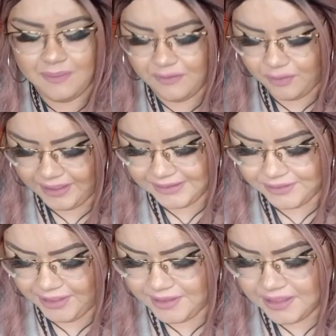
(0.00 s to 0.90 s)
Before I
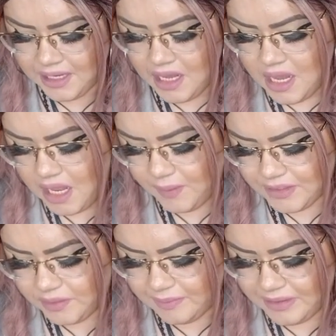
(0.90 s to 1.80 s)
start, I
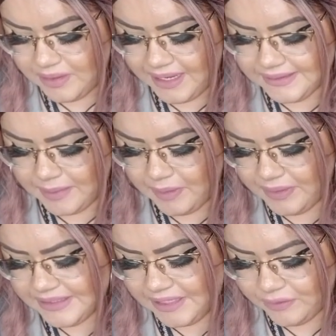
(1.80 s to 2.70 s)
want to remind you guys that my
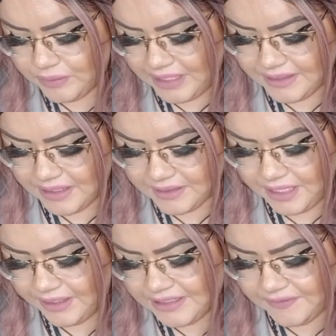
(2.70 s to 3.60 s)
readings have no date.
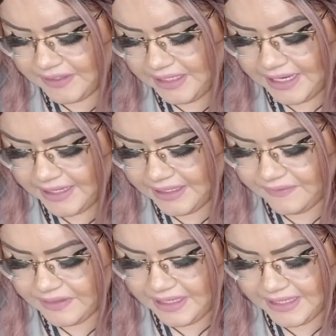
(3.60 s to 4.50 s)
They are divinely guided.
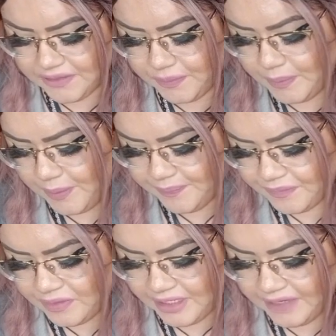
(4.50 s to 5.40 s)
Everything has free will.
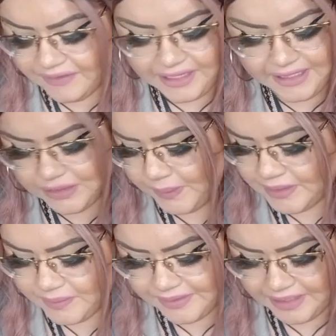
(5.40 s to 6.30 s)
Not everything is going
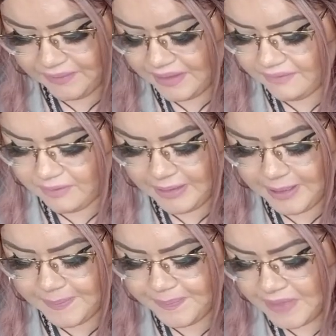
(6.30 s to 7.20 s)
to resonate with
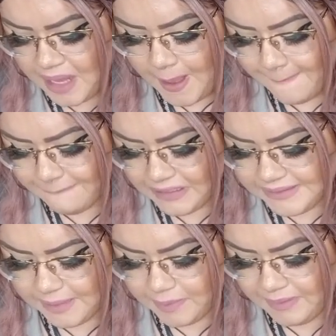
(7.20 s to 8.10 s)
everybody.
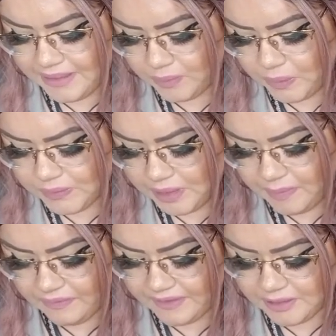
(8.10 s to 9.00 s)
Please keep in mind that roles can
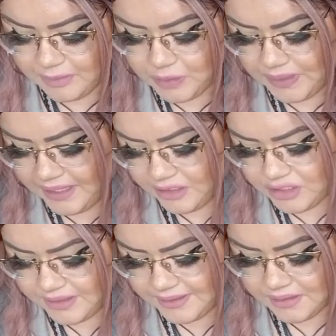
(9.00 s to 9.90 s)
be reversed in between
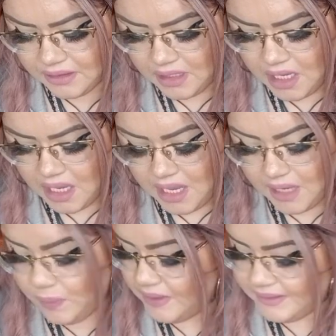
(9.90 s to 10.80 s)
energies.
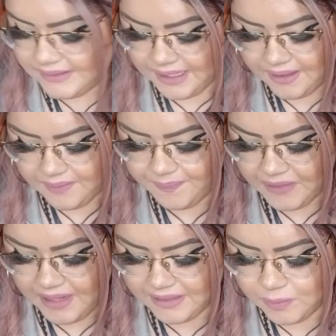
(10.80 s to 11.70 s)
And with this said,
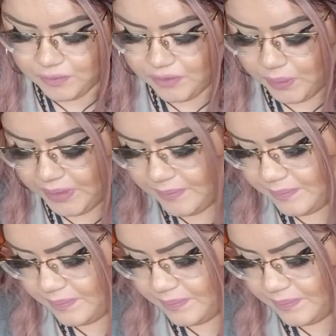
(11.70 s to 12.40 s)
let's move forward.